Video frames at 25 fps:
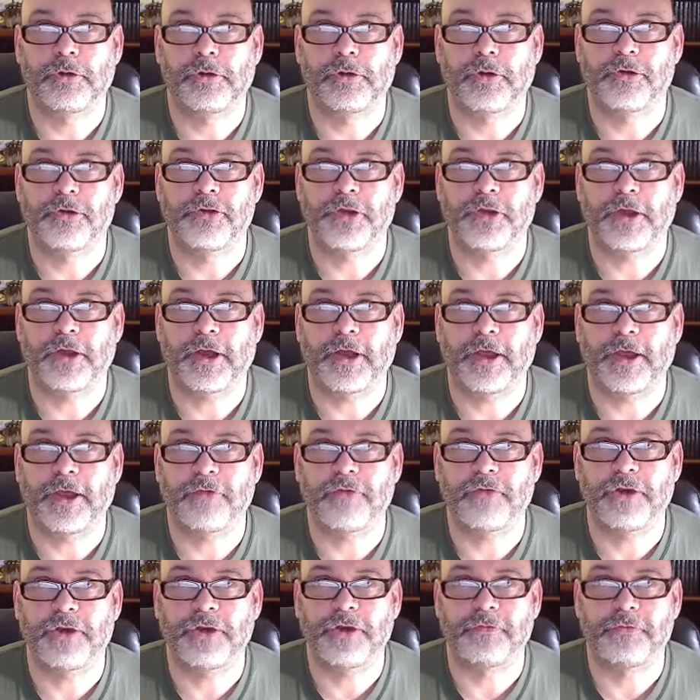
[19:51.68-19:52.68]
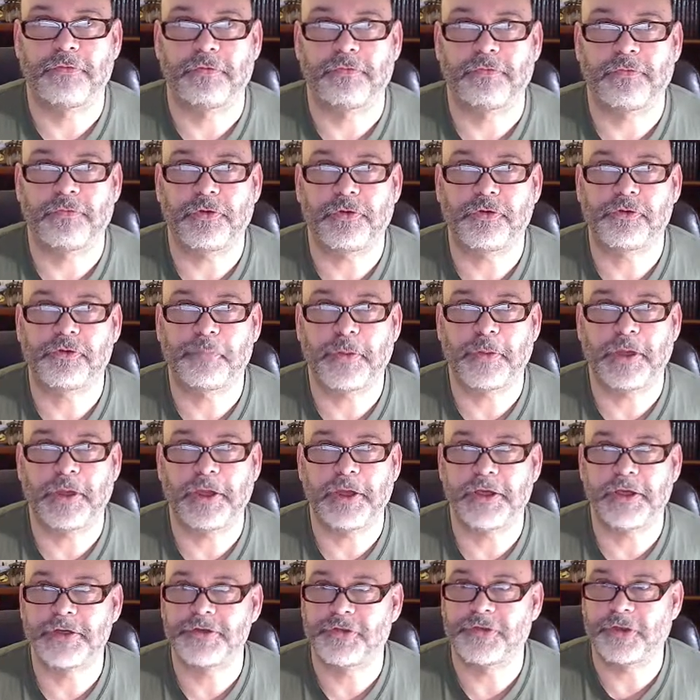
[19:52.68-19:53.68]
see I have a different first
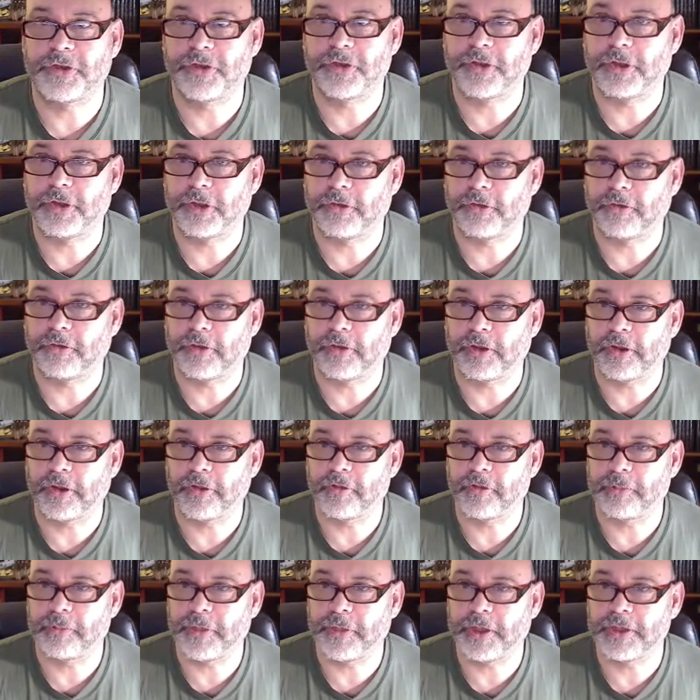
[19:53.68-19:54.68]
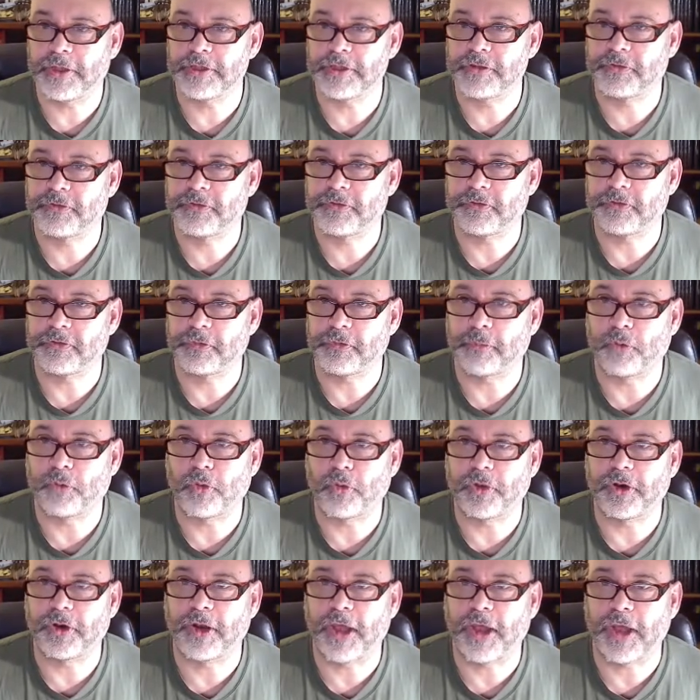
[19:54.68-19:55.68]
page than the other pages. It's
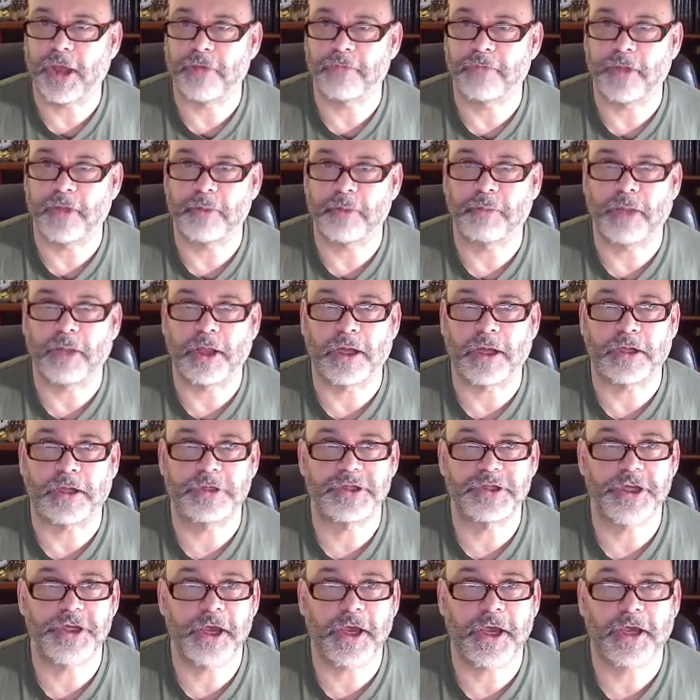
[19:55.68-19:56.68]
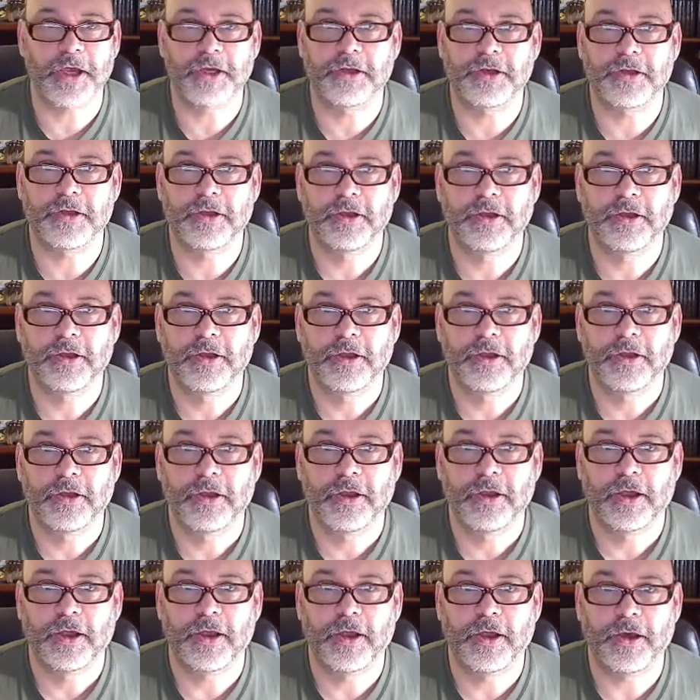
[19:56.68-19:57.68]
important to have that block checked.
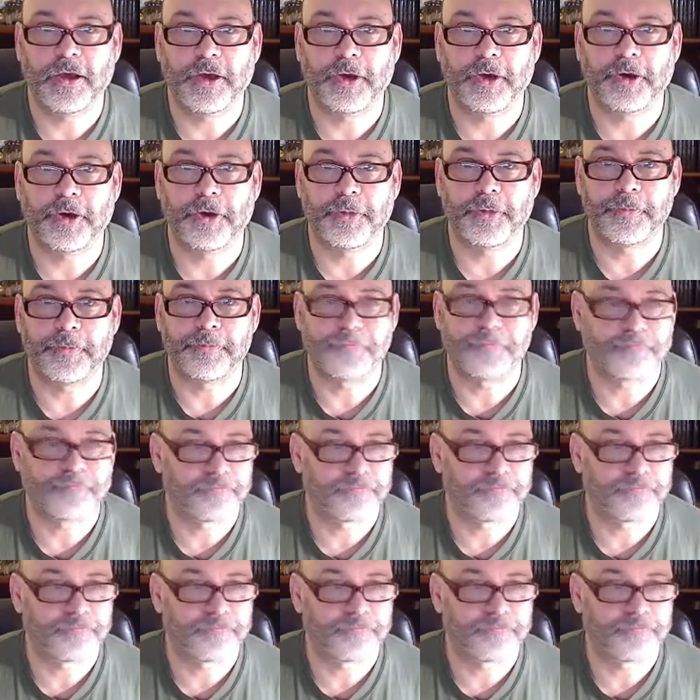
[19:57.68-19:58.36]
And